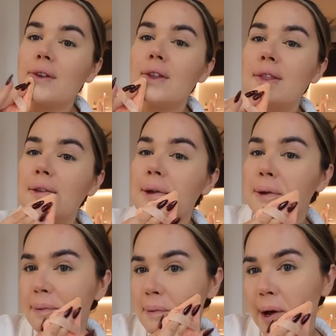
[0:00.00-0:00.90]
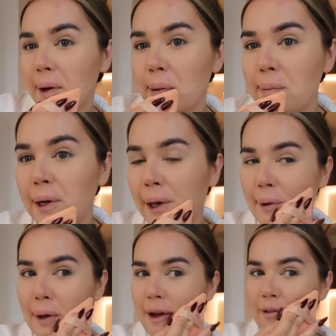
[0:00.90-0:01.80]
And then I will put
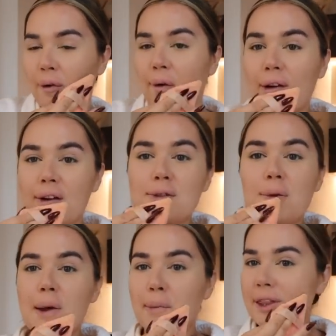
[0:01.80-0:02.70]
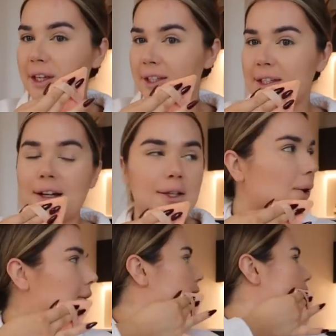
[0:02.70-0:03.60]
it everywhere else where I put the concealer as
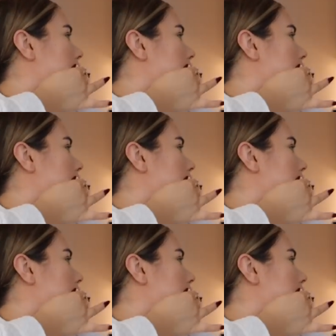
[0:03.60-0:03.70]
well.